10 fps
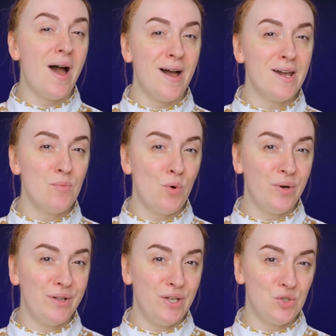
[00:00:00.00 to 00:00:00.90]
I'm
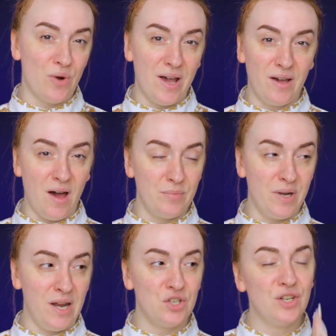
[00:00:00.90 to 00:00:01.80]
oily dry
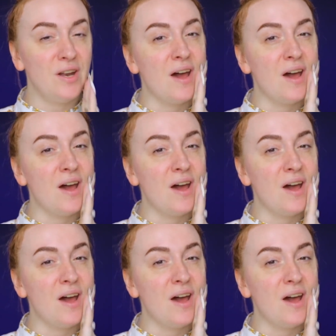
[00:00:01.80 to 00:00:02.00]
combination.